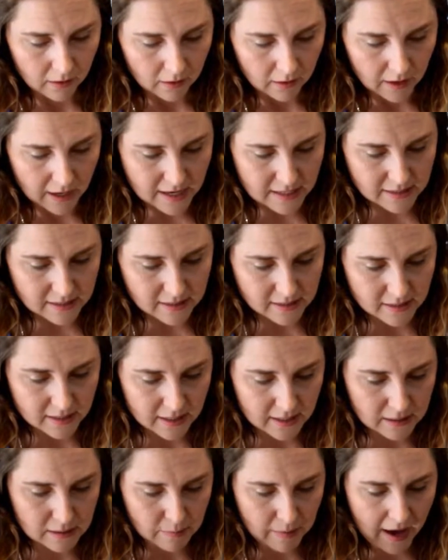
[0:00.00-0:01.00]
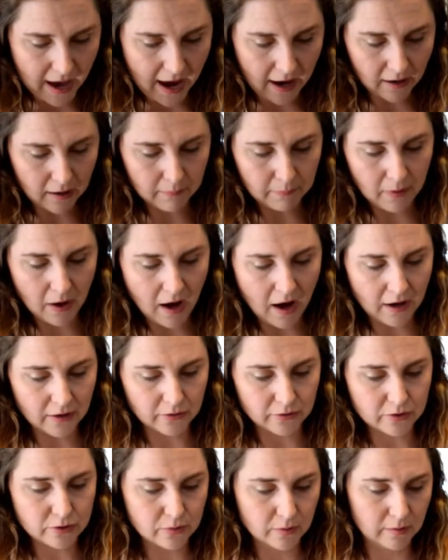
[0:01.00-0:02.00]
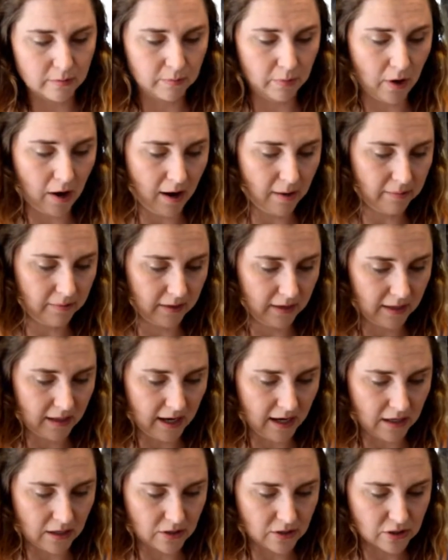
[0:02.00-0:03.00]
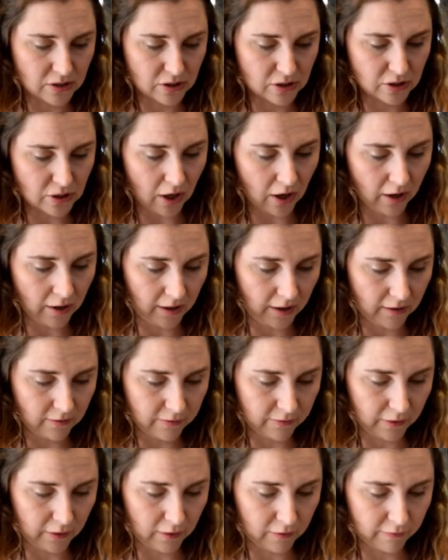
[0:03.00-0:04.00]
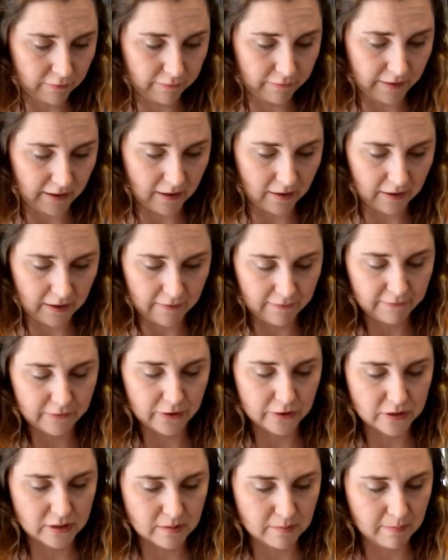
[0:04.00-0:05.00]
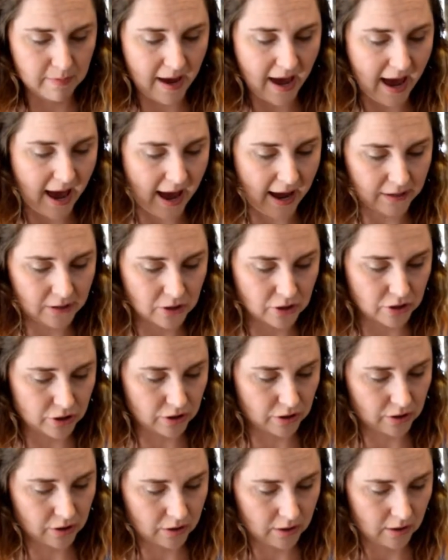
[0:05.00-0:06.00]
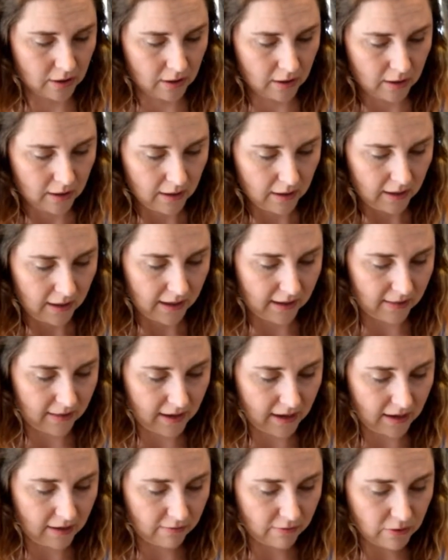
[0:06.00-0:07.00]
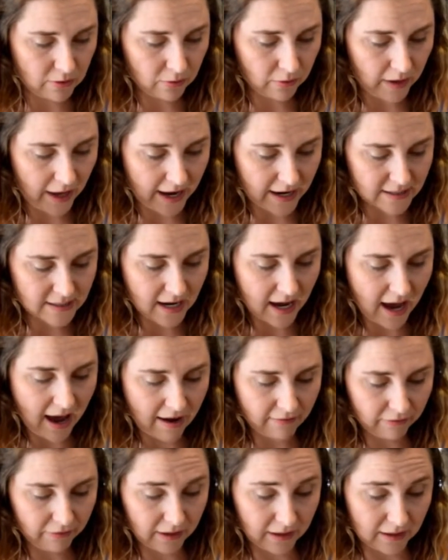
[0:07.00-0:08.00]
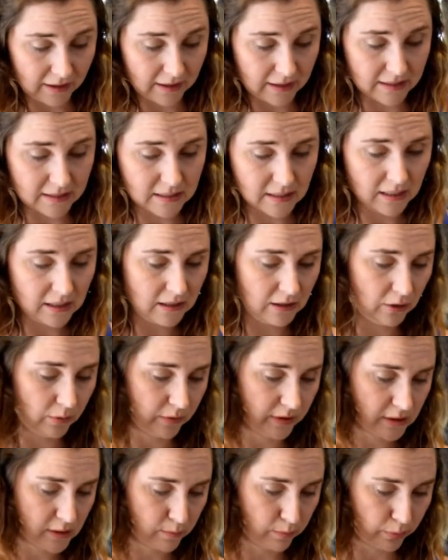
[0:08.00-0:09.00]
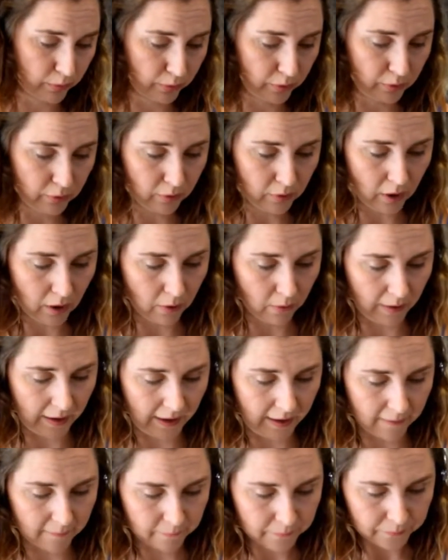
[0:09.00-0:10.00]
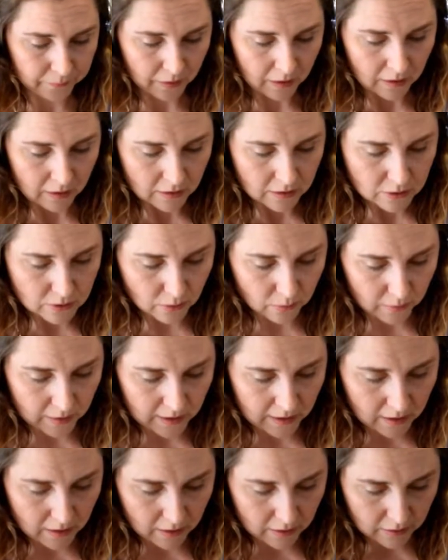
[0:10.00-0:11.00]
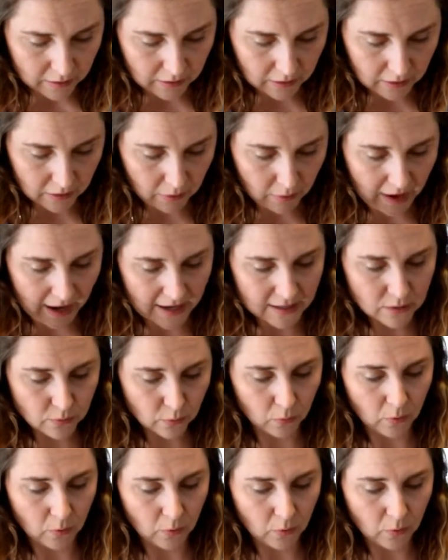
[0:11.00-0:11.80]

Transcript: a 6-pack of bottles would probably get you started for your very first batch. And then if you like to have like a continuous brew going to where, you know, as